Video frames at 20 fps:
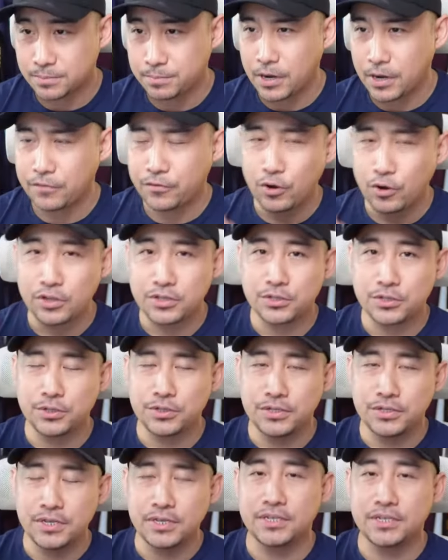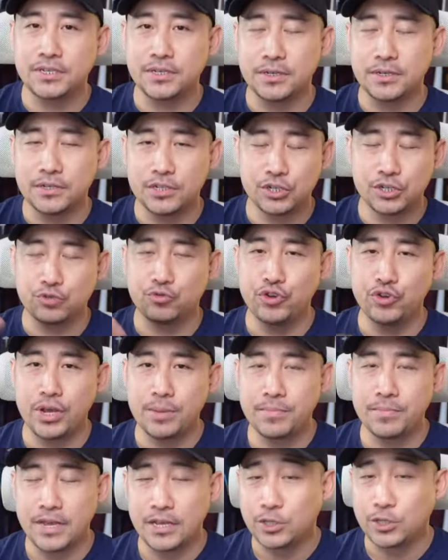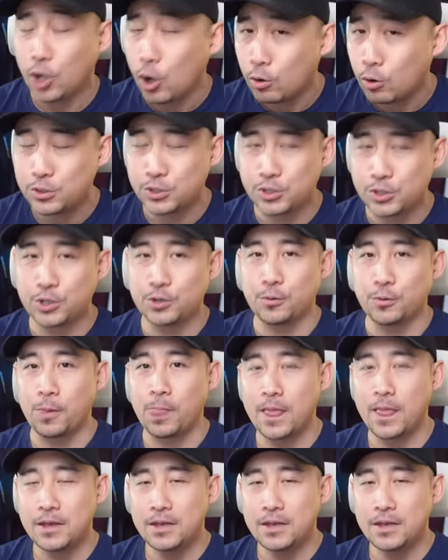But of course, this stream is also